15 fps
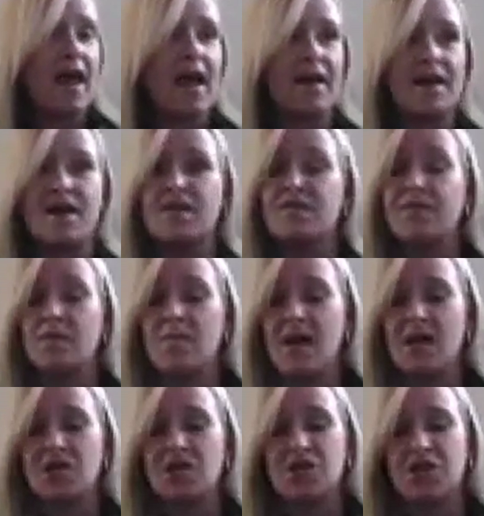And
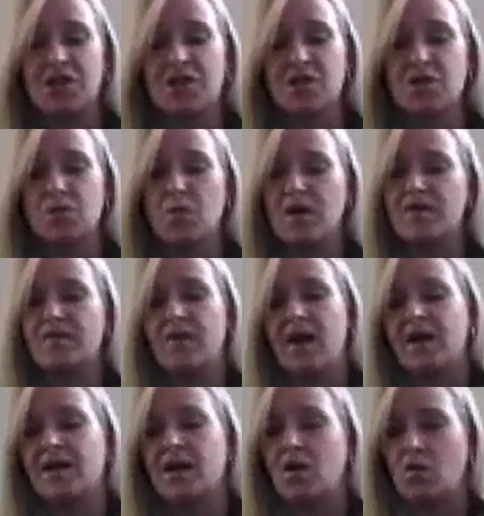information, we'd
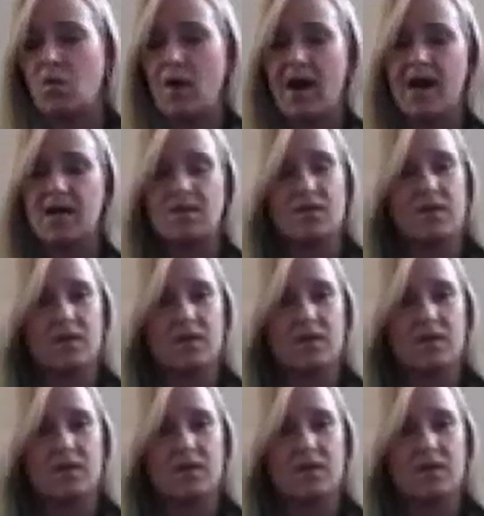find a great